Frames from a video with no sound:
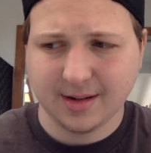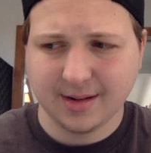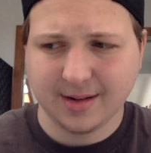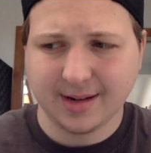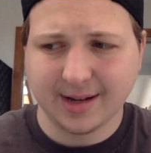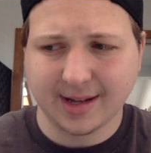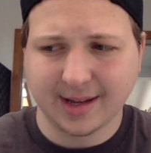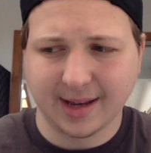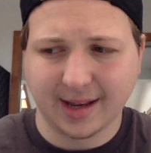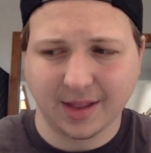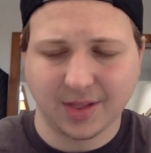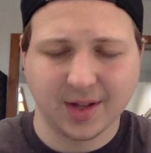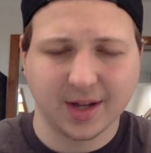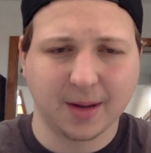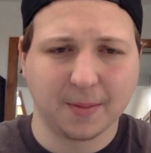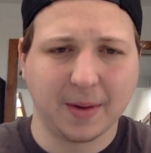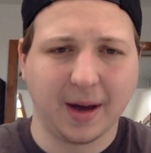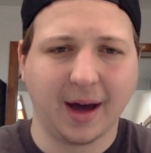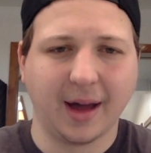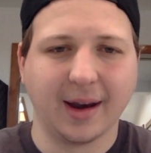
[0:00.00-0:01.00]
now that I think
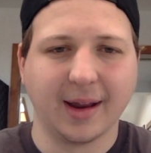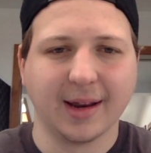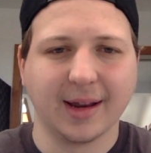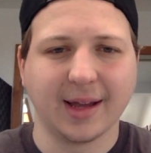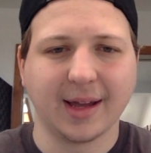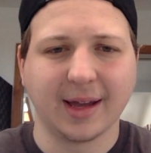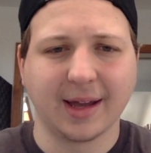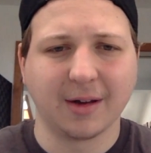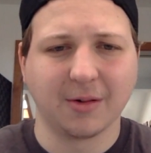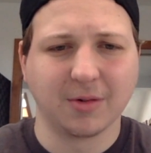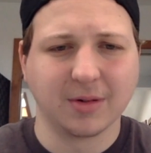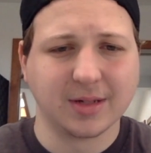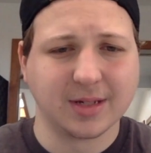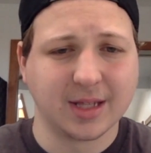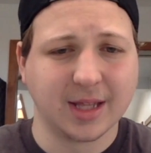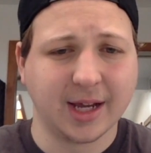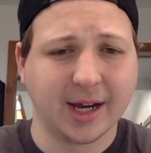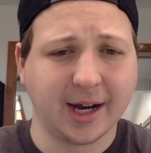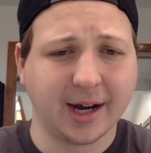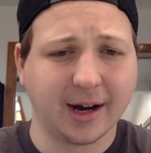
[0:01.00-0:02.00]
about it, it was
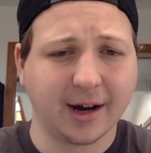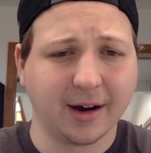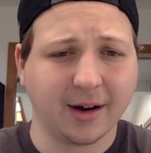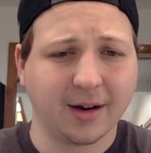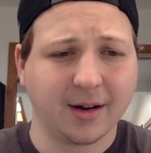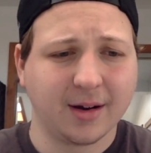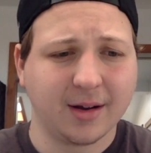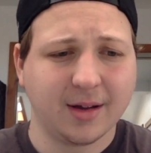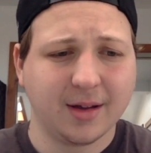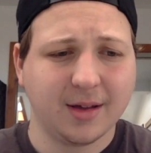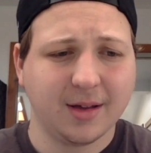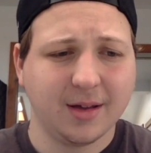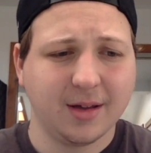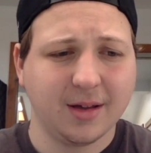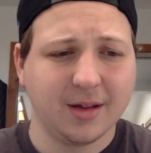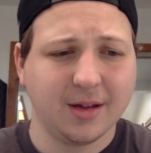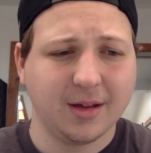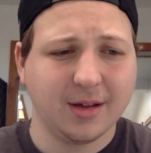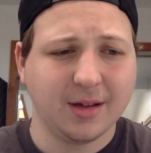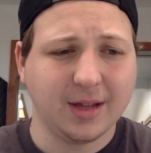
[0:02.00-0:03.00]
there
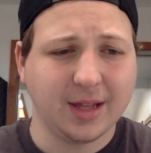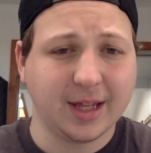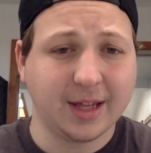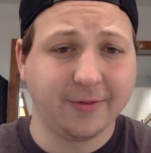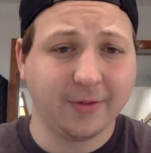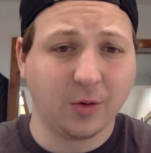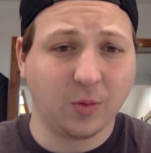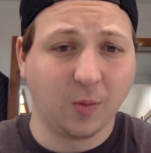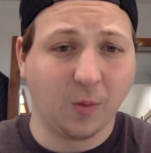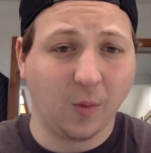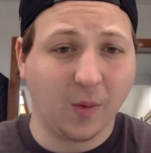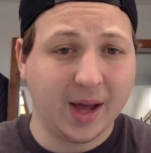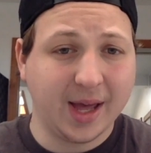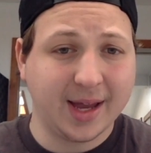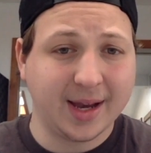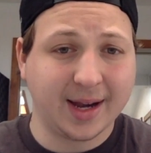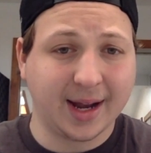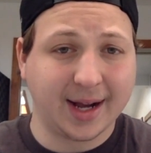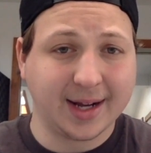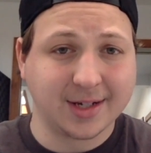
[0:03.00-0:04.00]
even
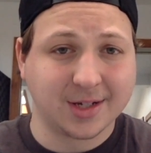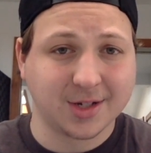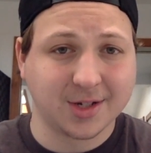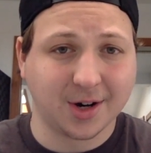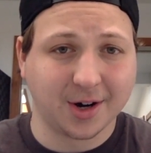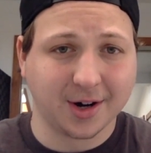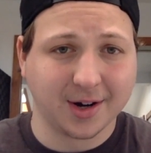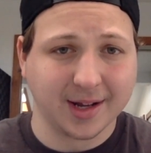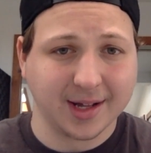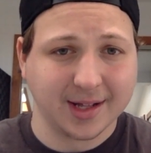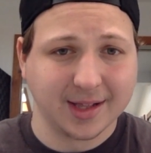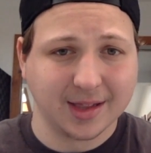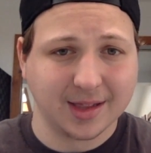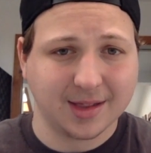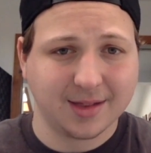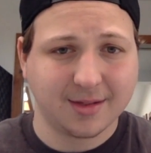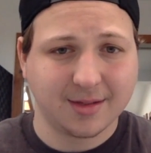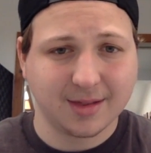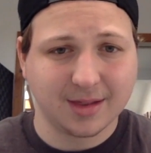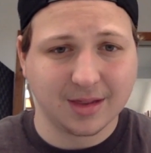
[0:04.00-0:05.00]
when I started
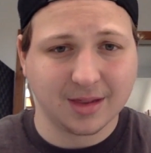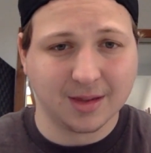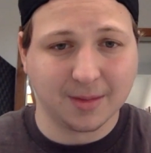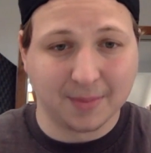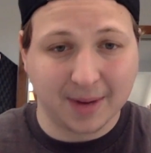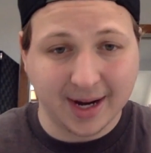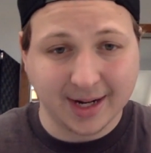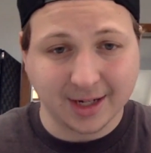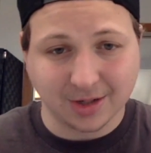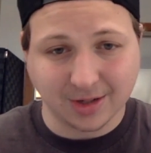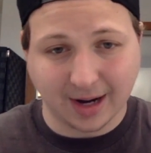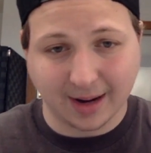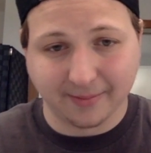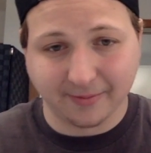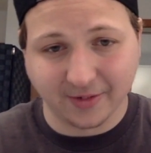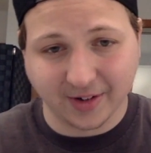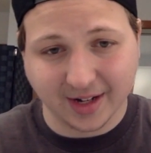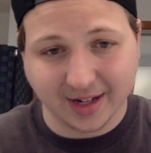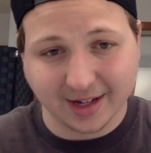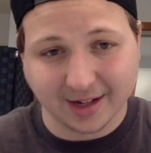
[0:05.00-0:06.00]
the Mindtrap
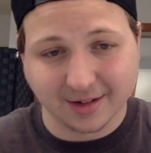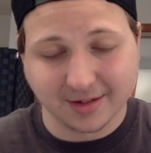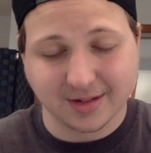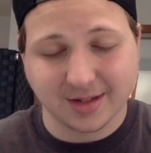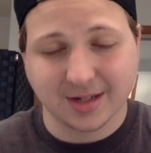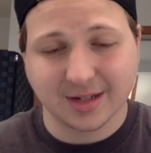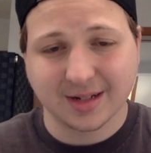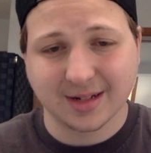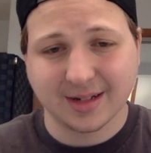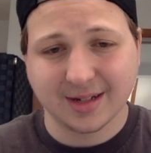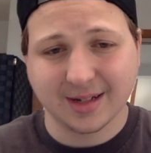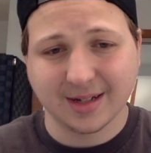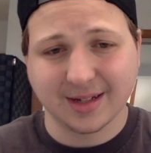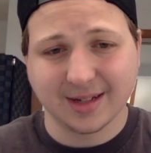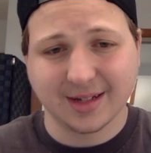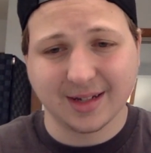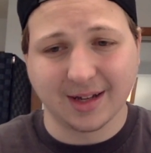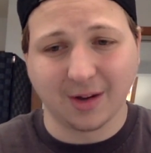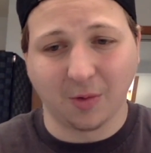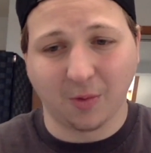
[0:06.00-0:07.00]
videos.
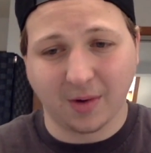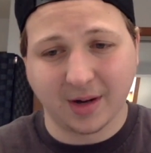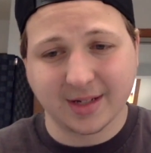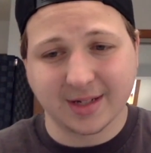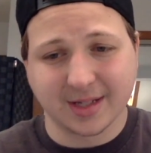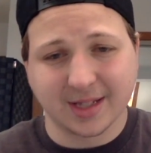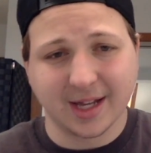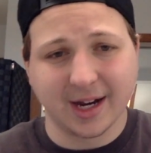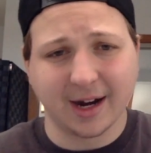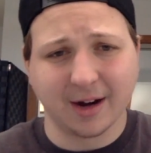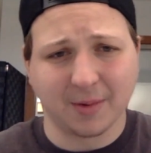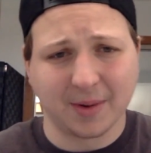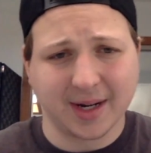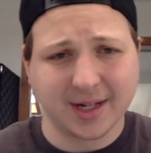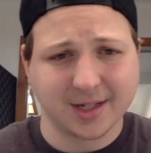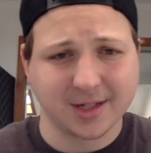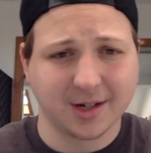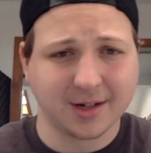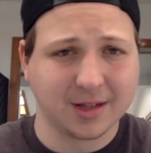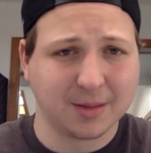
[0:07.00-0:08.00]
It was there when I
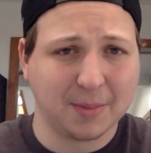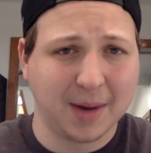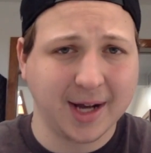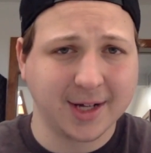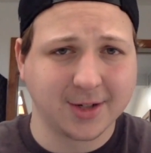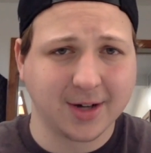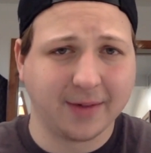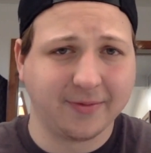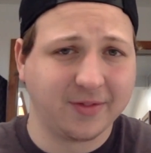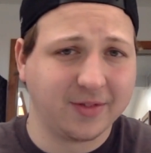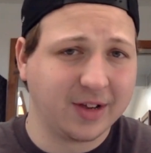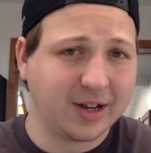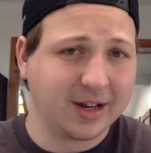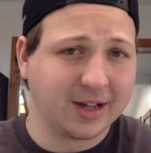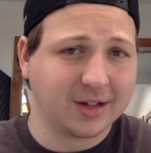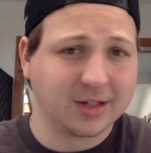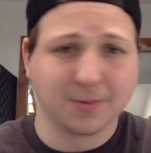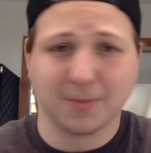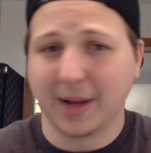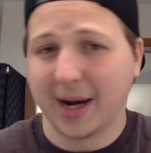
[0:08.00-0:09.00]
started the Mindtrap
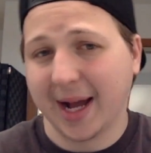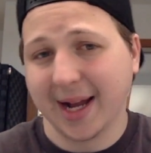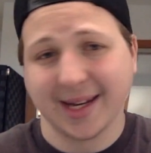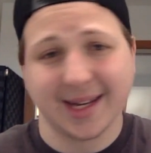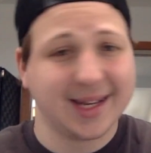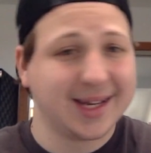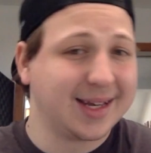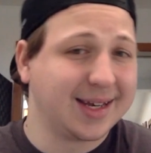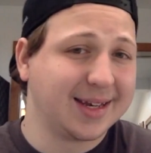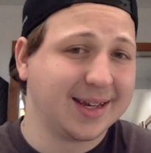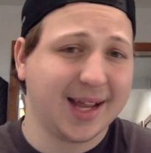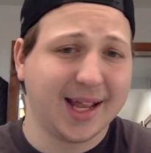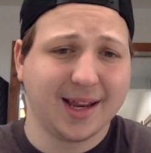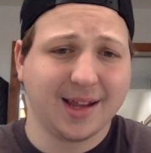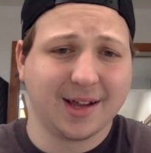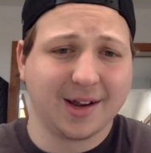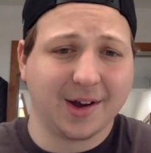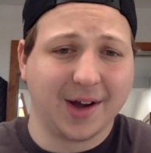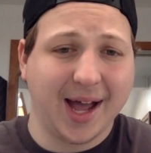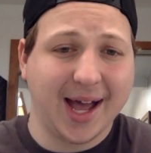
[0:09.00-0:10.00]
videos, but I didn't,
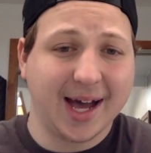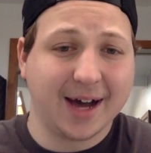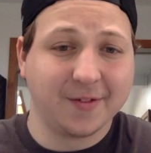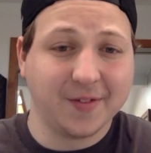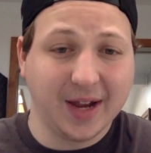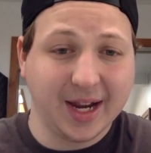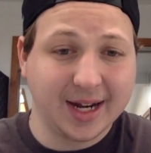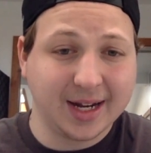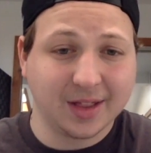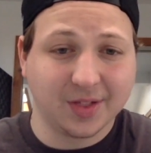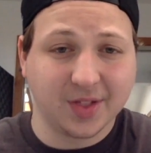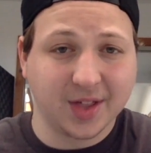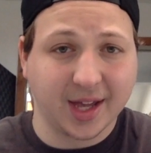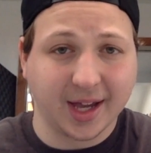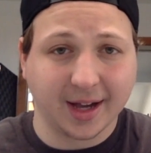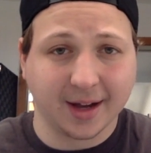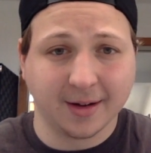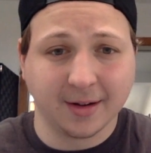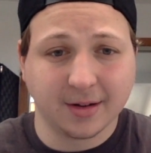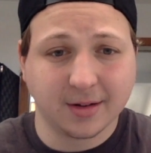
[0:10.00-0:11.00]
have
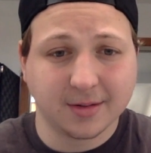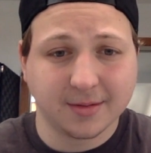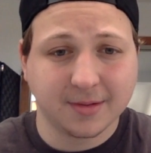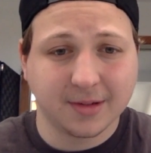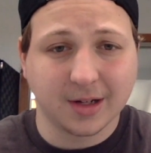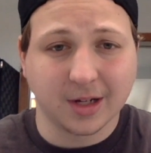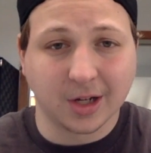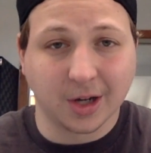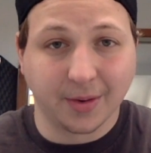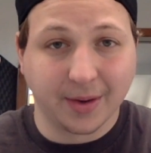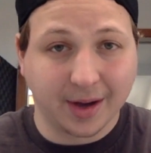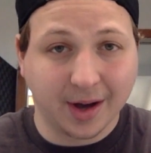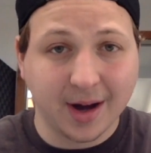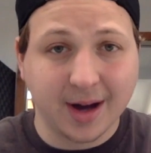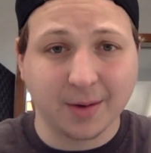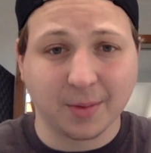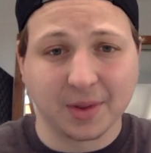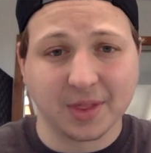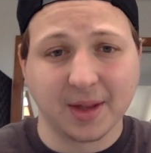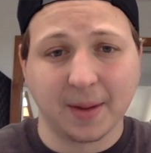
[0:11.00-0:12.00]
anything going
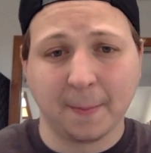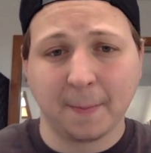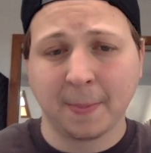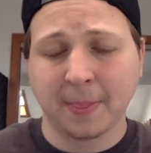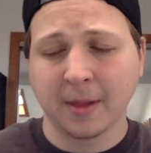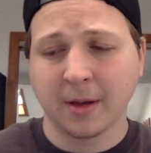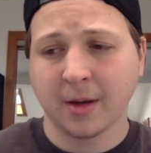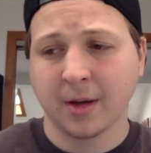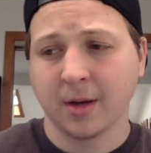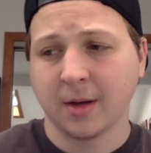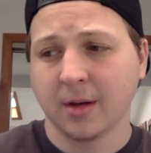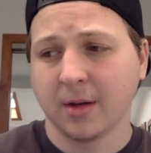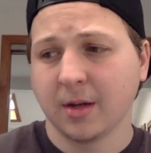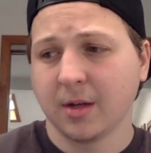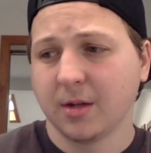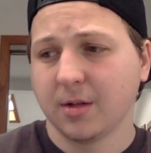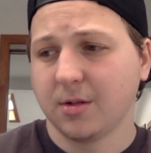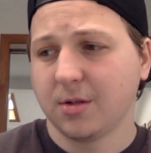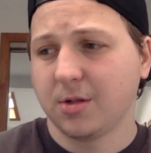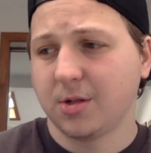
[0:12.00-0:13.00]
on with them.
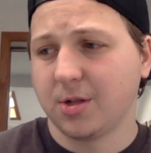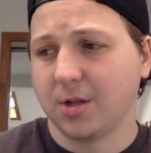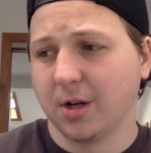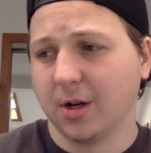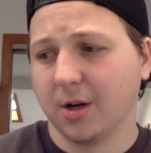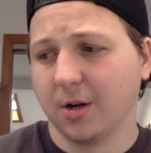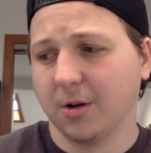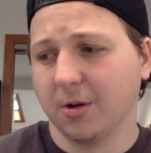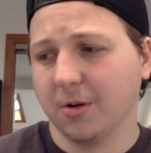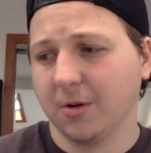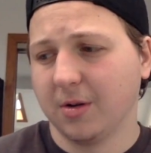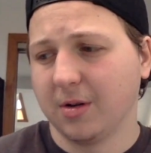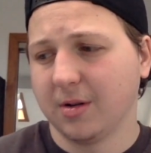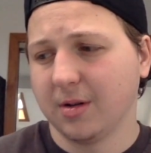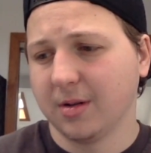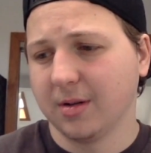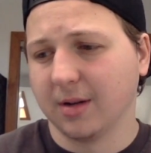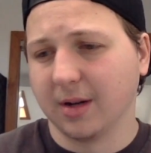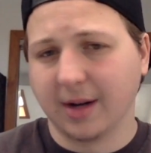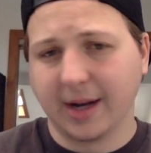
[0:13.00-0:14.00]
So
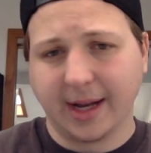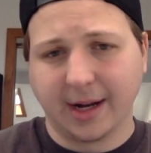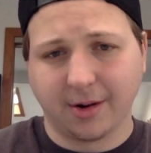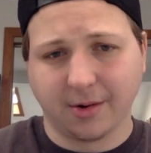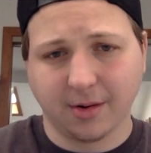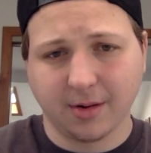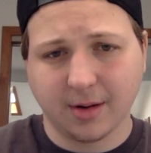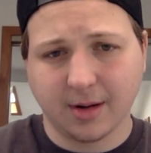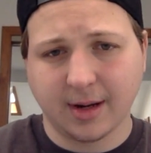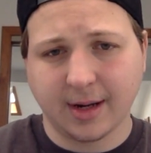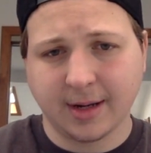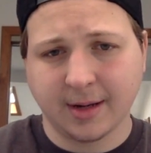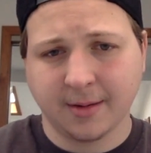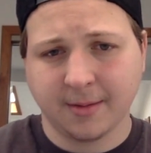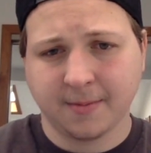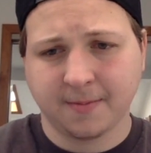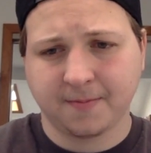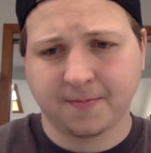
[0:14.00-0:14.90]
later on,